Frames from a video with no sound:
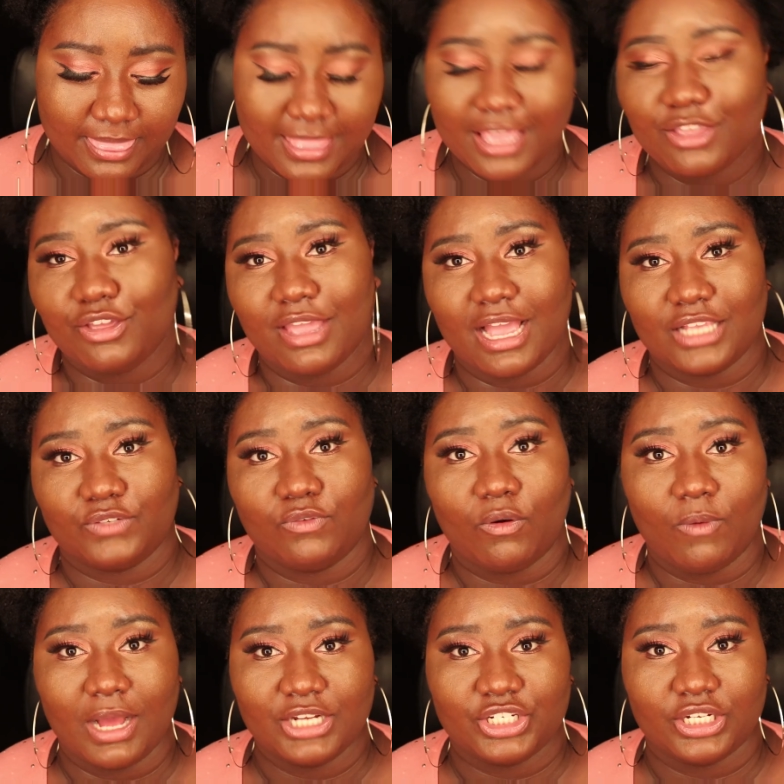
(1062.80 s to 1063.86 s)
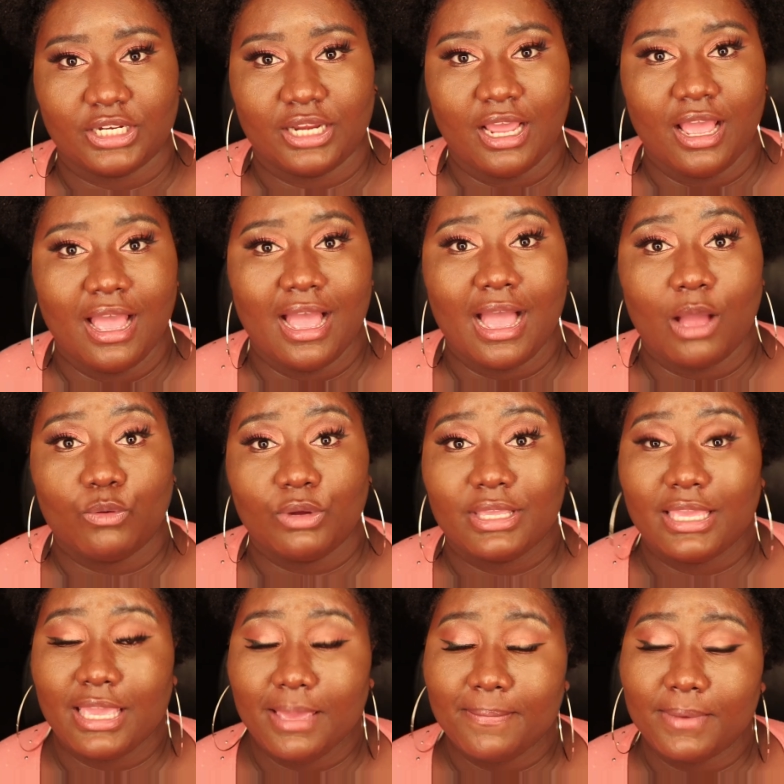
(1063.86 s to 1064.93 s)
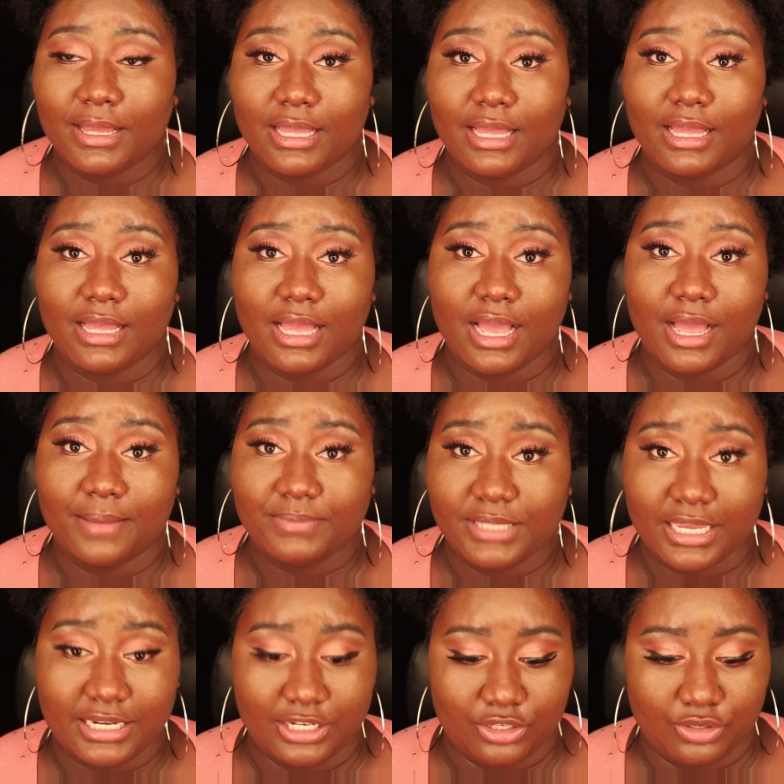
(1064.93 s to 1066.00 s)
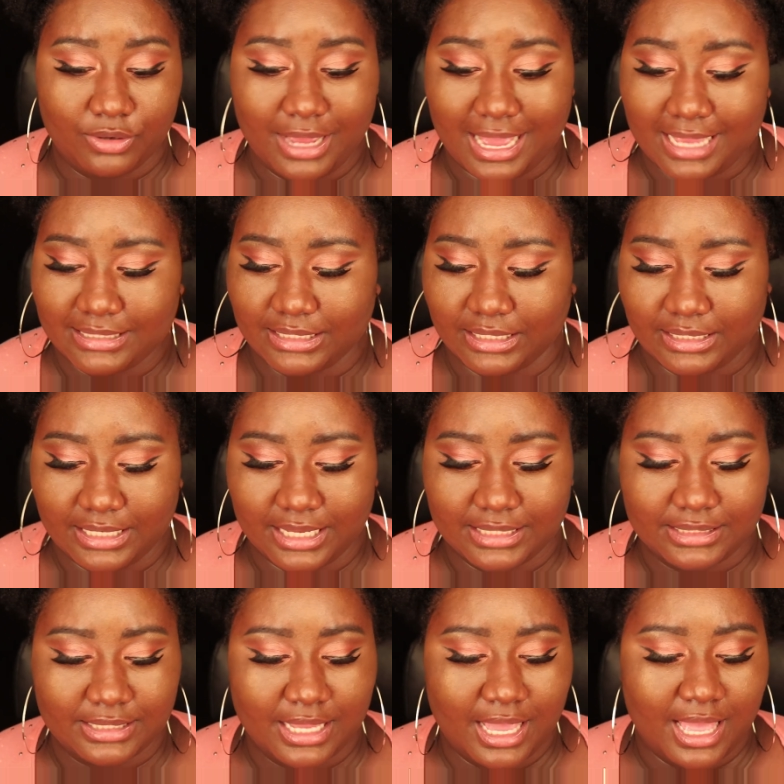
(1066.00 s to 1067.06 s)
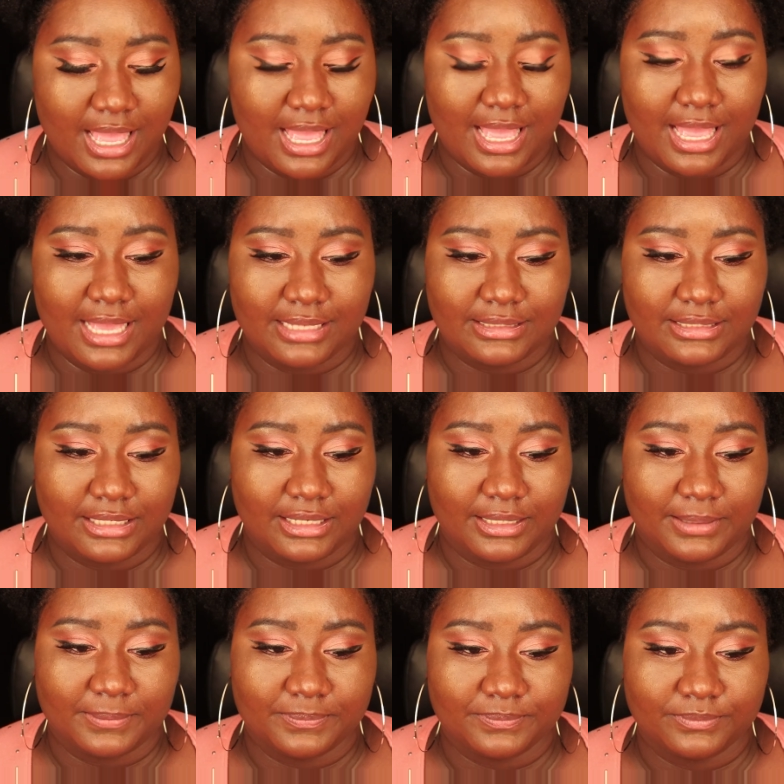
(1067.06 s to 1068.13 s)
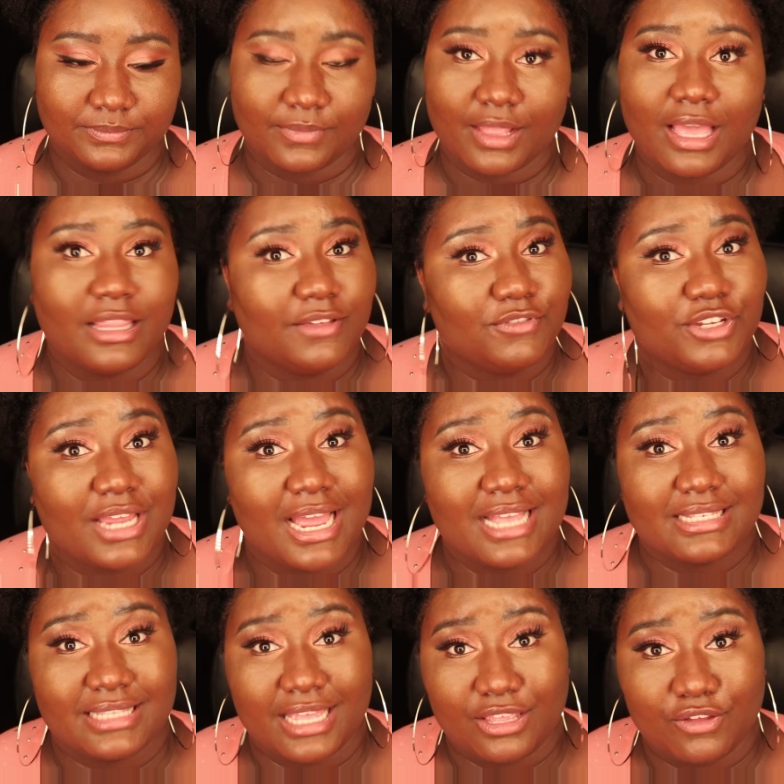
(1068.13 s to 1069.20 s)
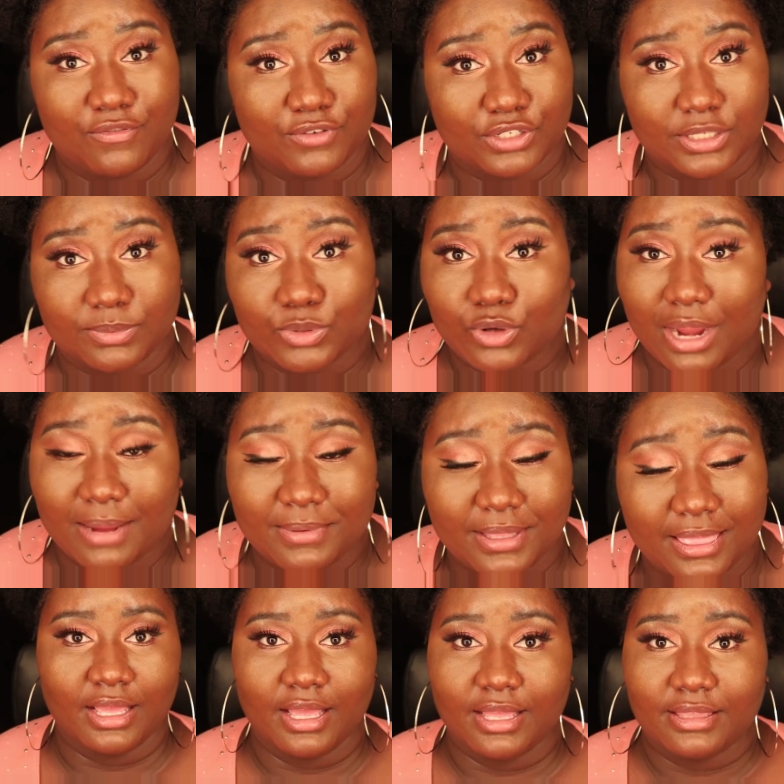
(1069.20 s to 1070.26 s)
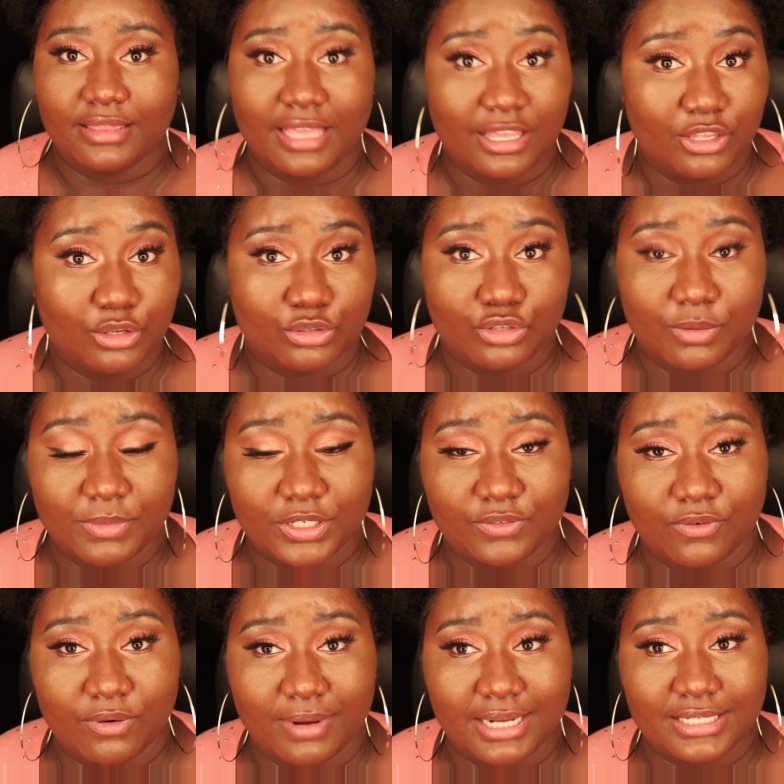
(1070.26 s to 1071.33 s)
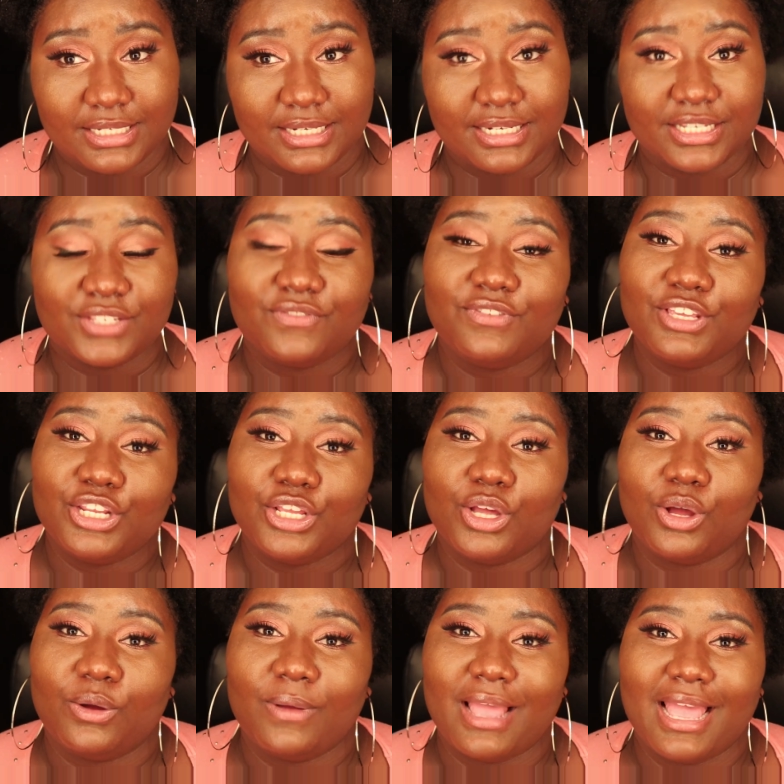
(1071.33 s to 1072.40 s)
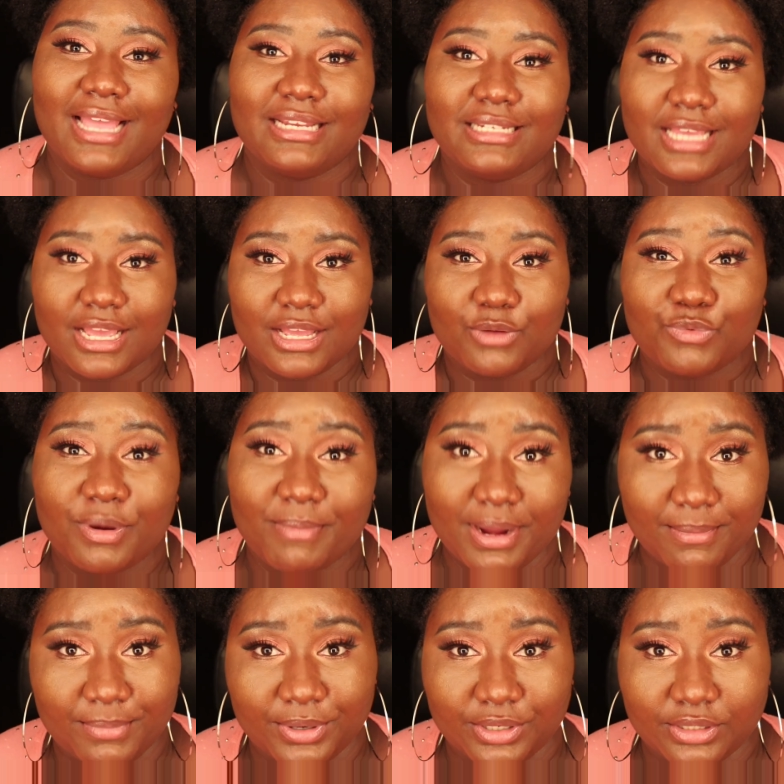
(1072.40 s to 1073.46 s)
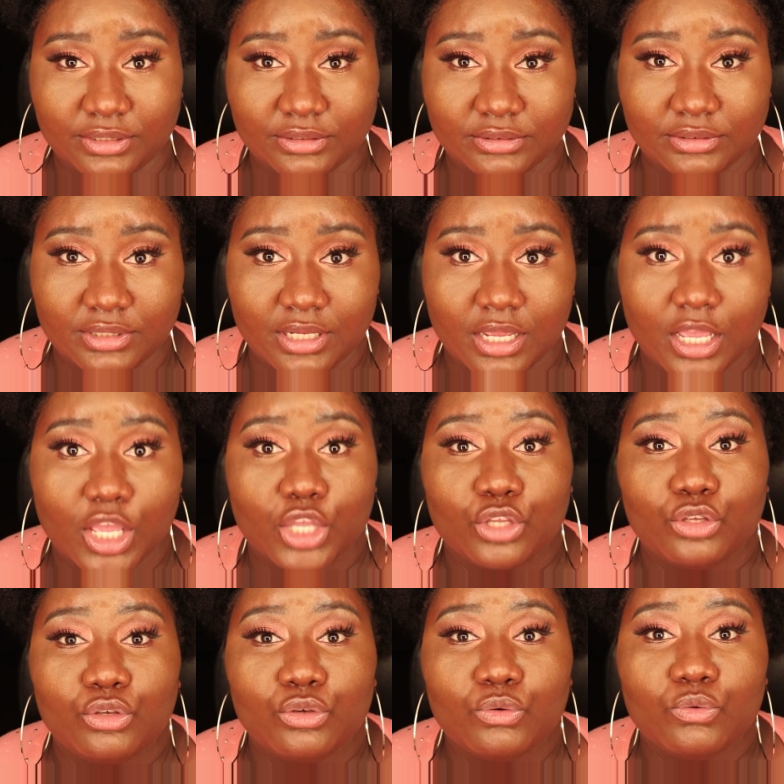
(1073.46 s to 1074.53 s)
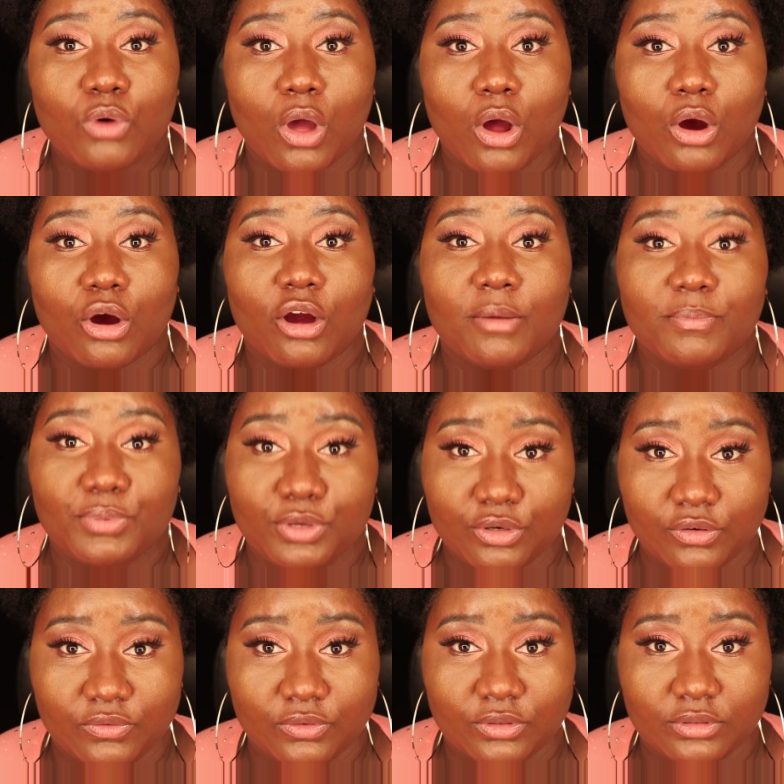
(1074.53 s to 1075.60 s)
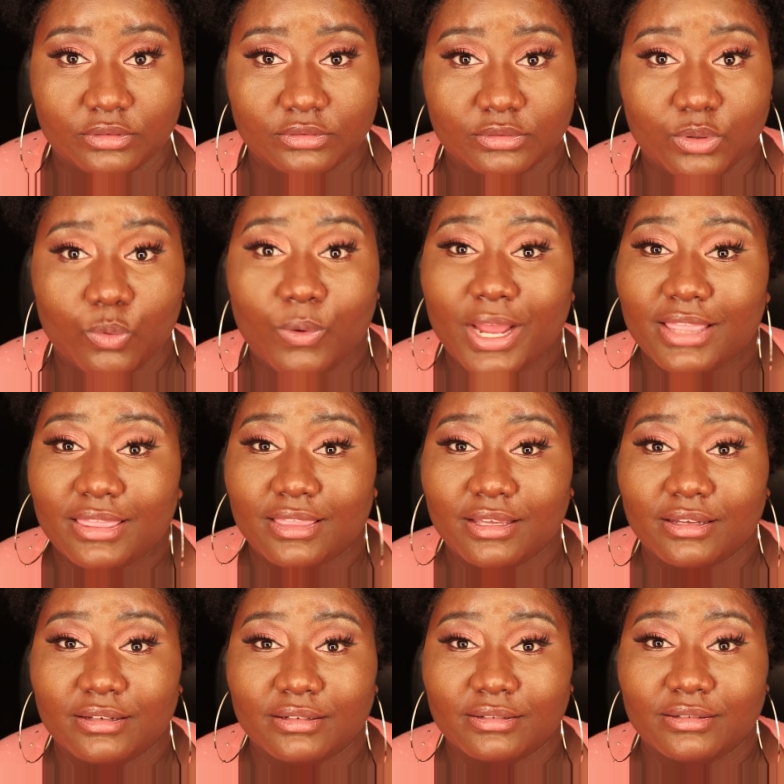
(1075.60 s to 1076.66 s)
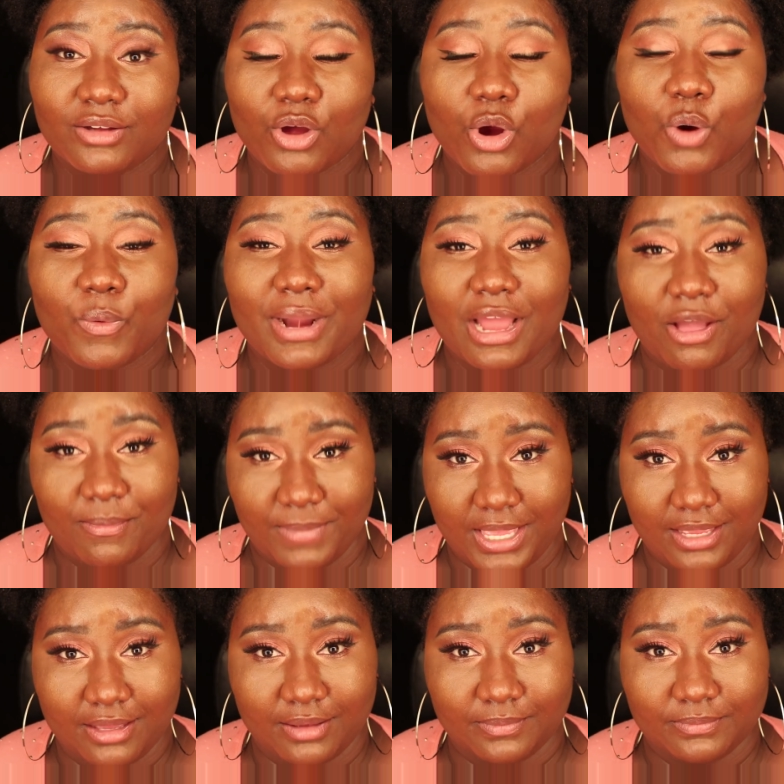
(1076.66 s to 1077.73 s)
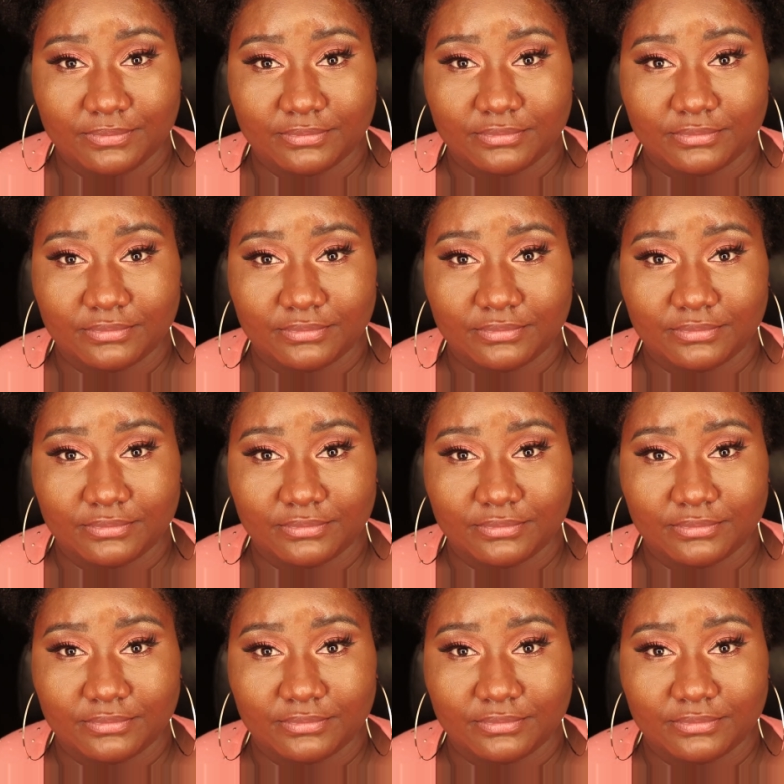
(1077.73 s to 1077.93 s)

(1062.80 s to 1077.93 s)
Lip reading: thank you guys for watching. I will keep updating you guys on this, and I love you guys. Thank you for subscribing. Thank you so much for watching this video, and remember, you are beautiful with or without makeup.